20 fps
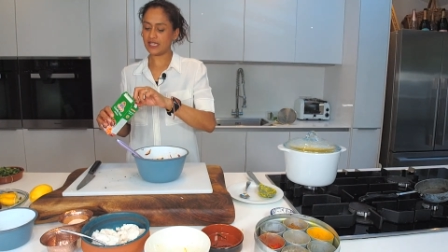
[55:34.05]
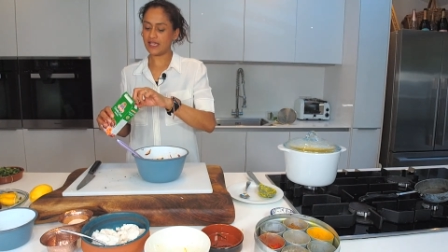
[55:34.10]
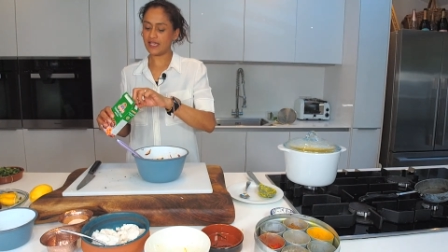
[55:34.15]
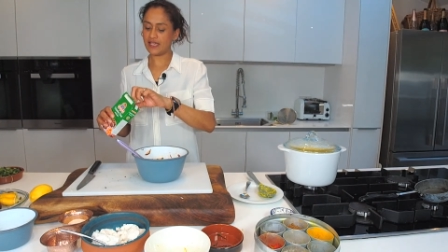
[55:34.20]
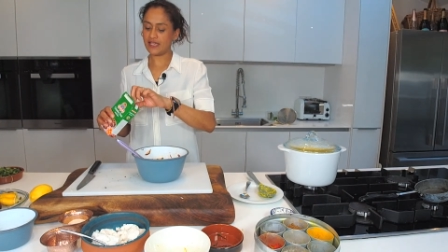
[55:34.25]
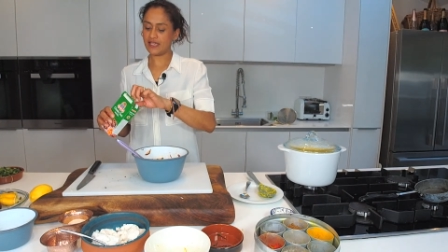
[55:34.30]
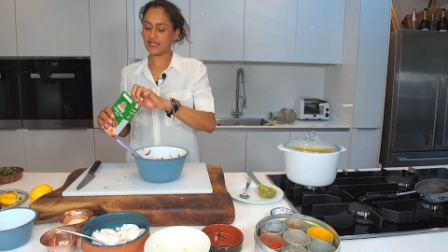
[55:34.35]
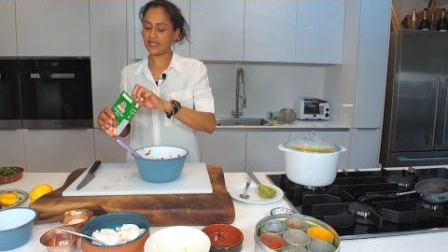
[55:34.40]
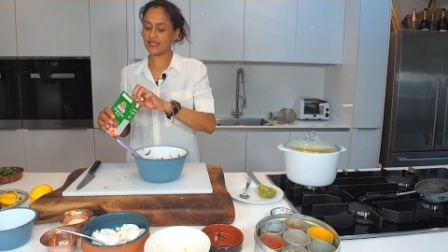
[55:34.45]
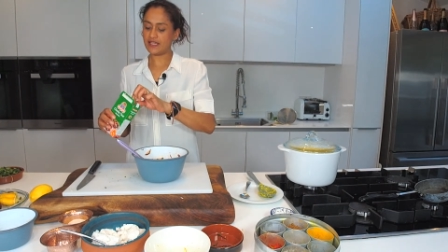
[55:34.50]

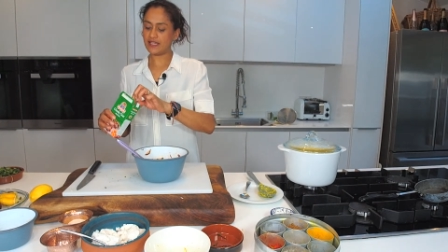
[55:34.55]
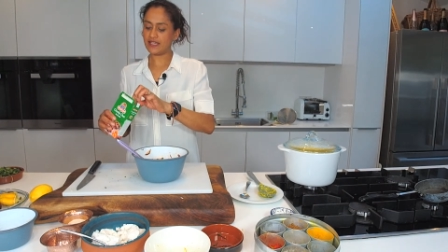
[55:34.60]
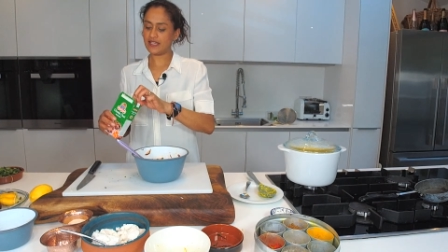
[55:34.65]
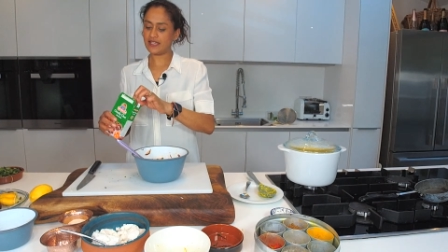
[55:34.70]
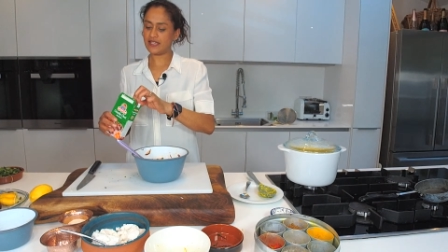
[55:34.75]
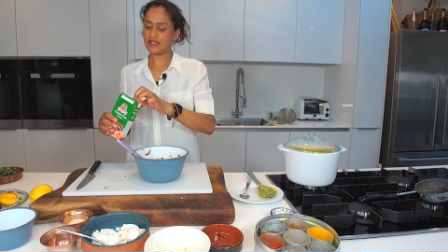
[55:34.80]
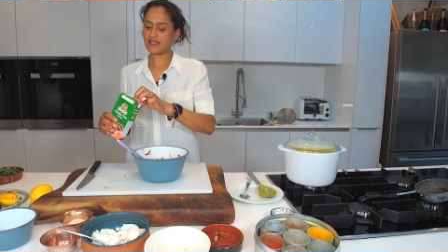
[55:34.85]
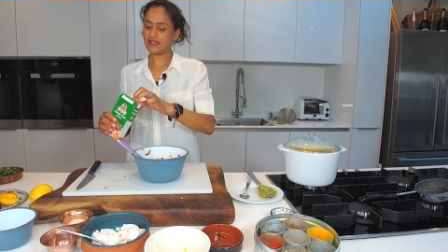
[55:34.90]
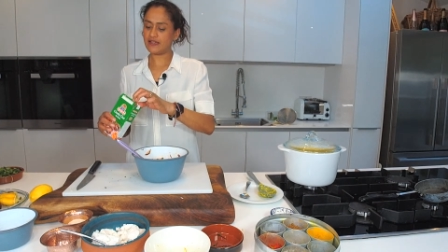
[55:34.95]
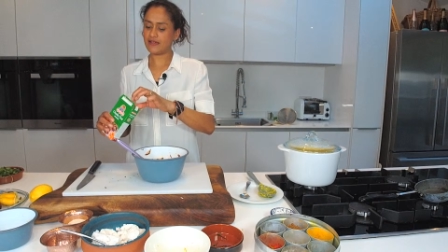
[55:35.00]
a
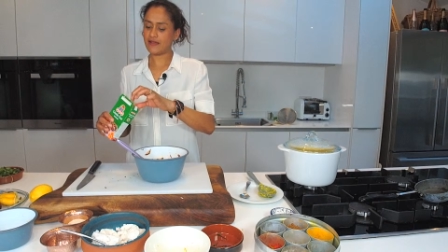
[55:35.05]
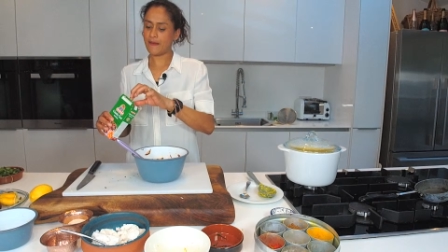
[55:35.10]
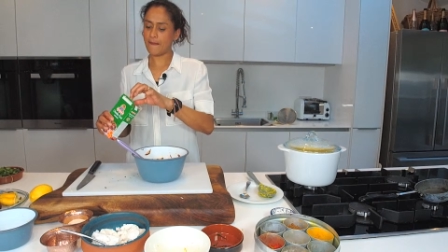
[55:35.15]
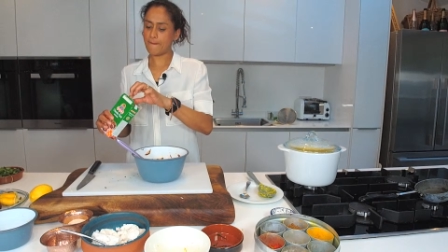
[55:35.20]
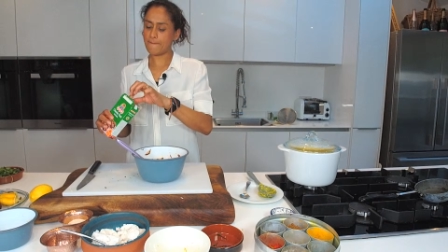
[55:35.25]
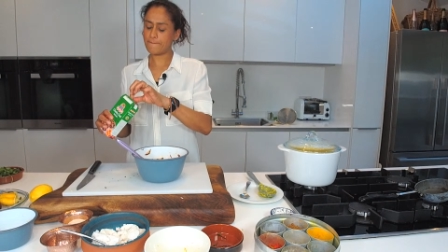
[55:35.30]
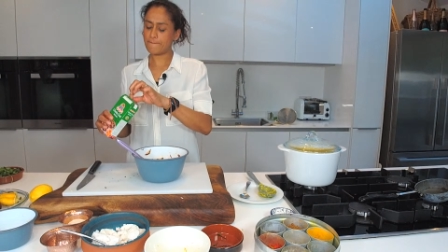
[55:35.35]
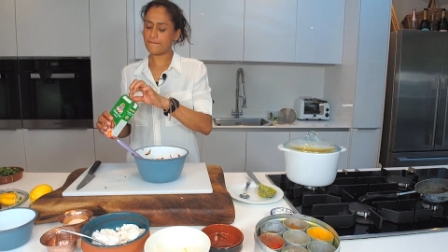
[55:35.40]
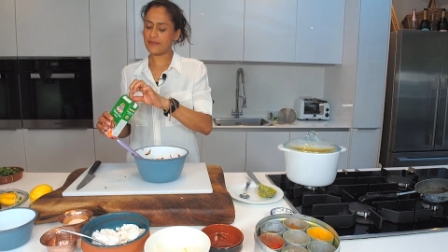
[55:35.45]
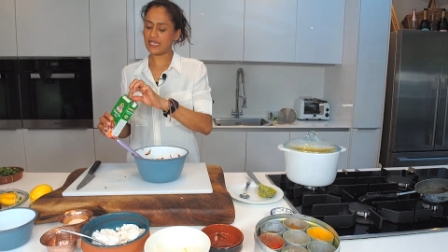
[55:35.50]

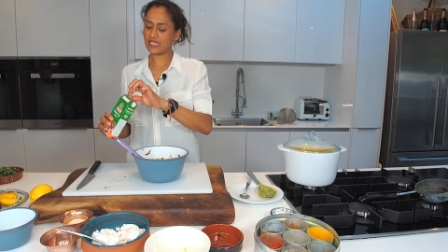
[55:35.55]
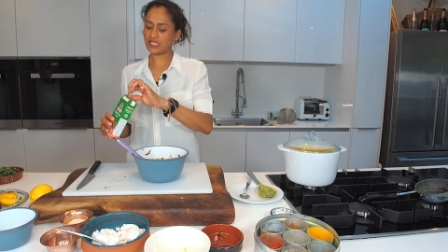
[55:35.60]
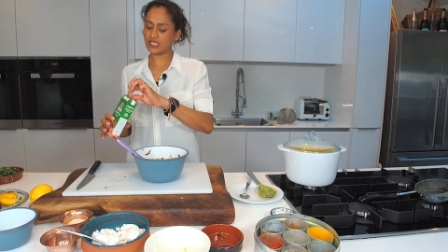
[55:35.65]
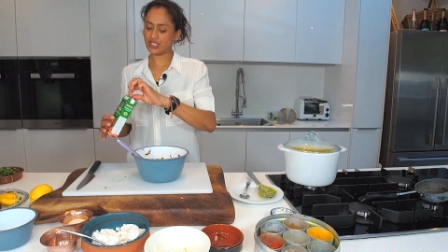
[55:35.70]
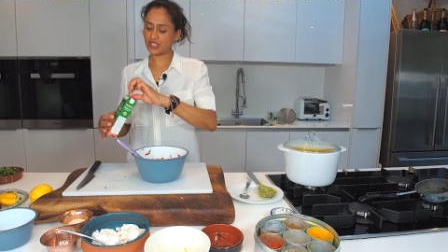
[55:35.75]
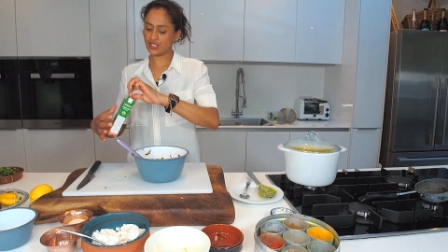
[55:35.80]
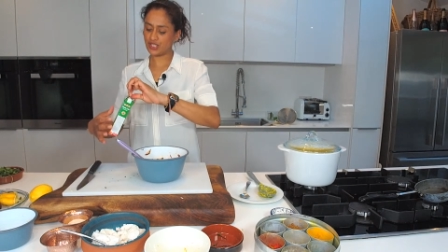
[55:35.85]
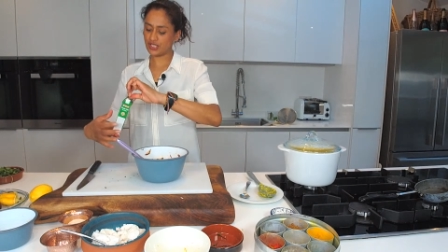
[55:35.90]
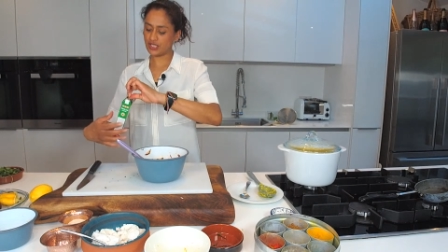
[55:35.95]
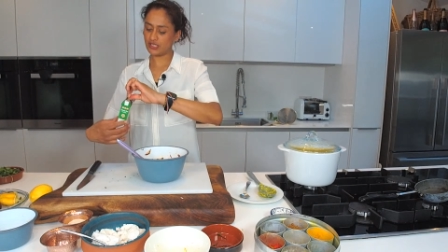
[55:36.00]

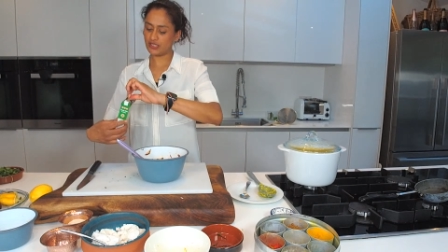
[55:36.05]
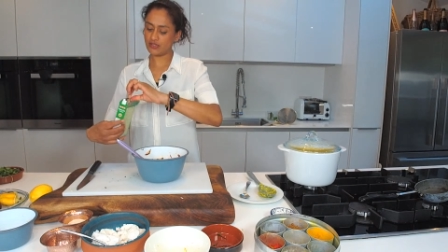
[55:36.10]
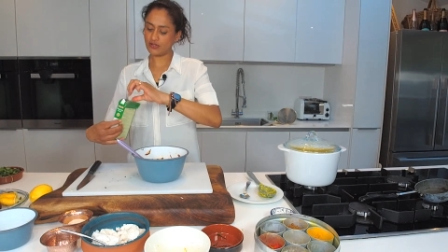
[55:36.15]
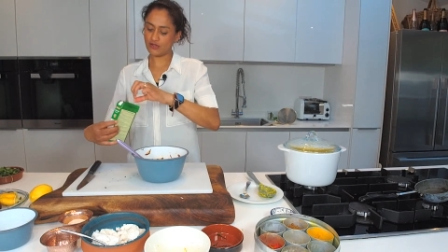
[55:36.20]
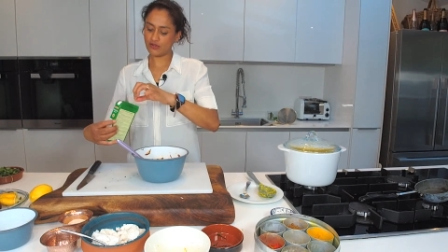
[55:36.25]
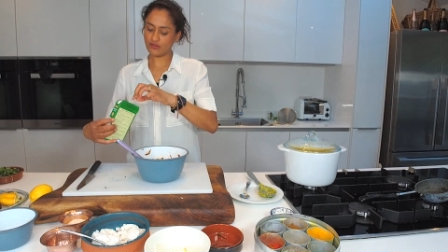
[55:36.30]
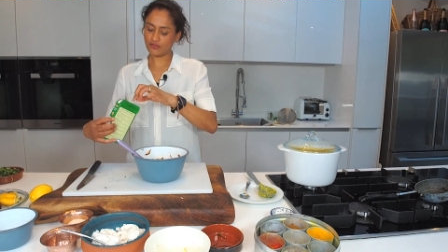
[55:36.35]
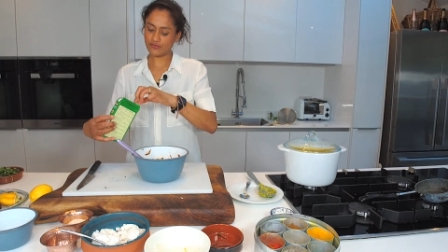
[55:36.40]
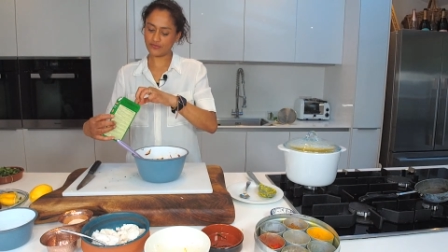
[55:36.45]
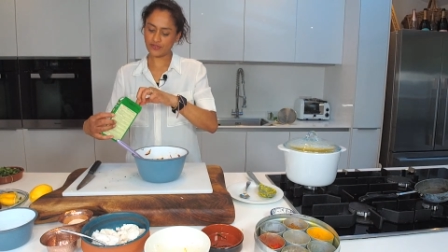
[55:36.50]
mixture
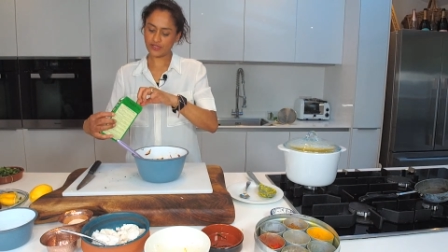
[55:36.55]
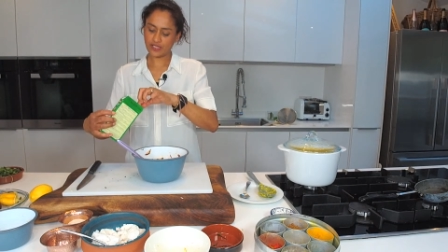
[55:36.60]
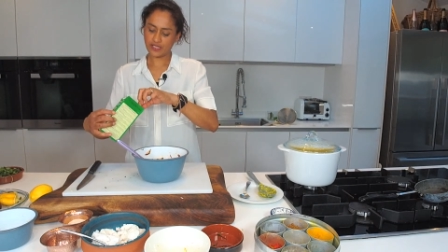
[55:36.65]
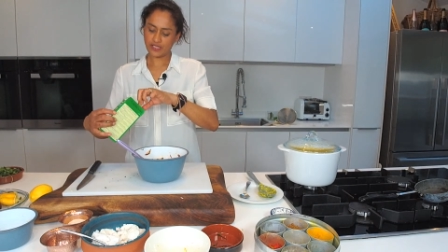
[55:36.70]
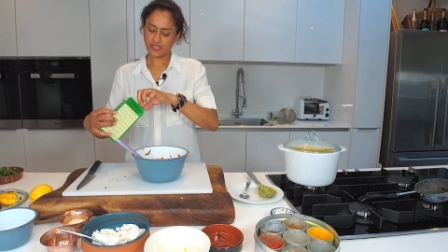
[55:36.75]
of,